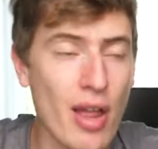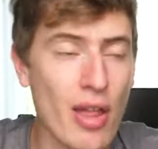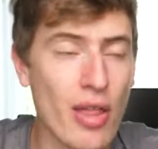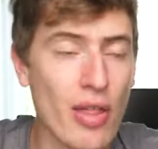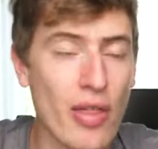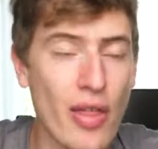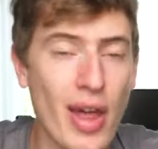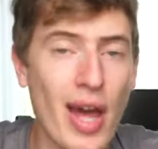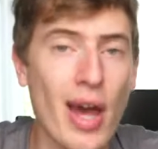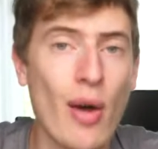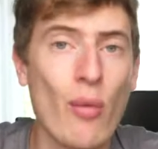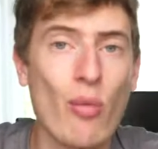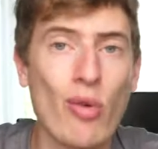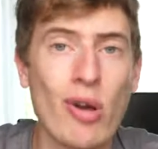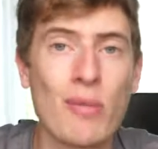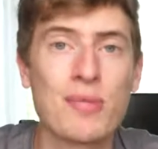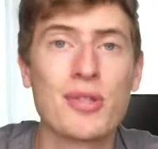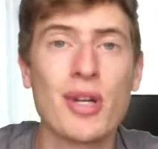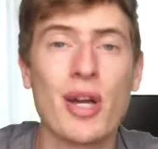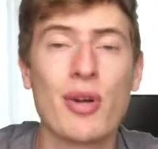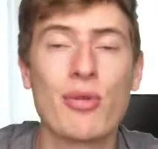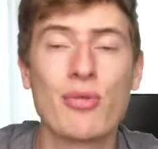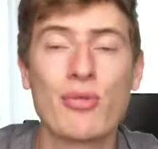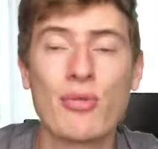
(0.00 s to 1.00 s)
Their
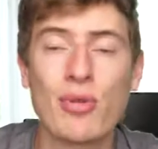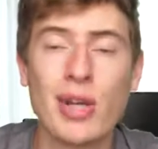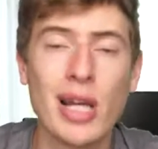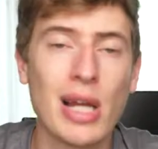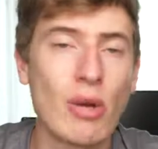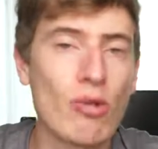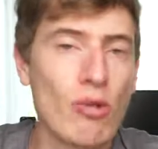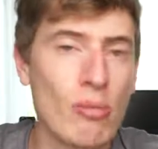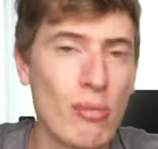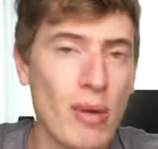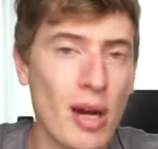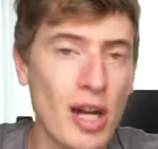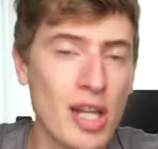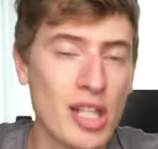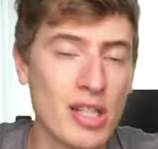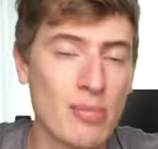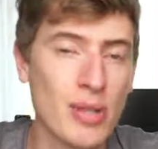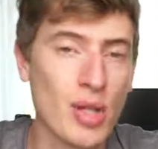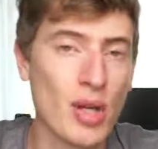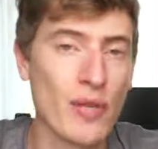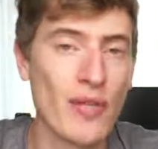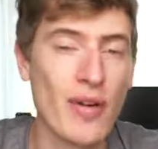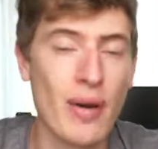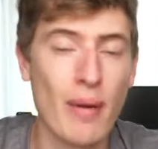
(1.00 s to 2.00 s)
website really reminds
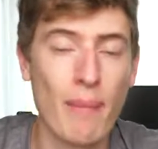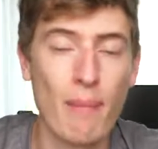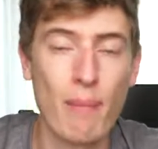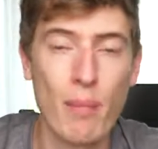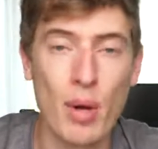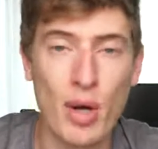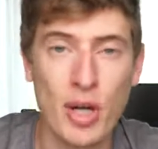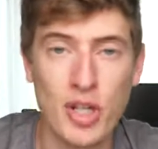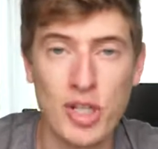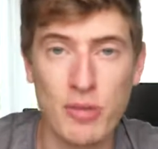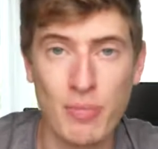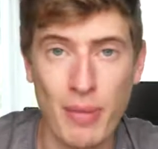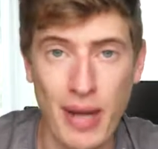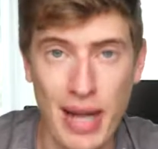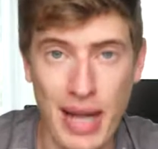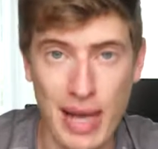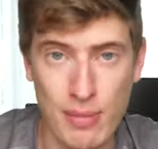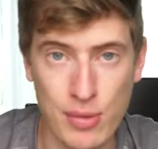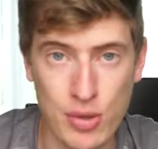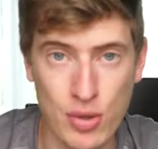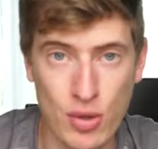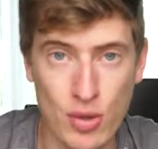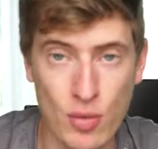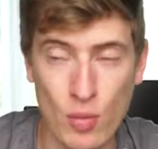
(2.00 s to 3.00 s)
me of Merch by
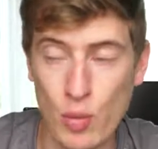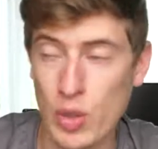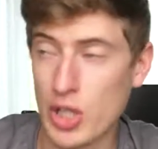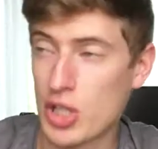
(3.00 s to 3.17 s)
Amazon,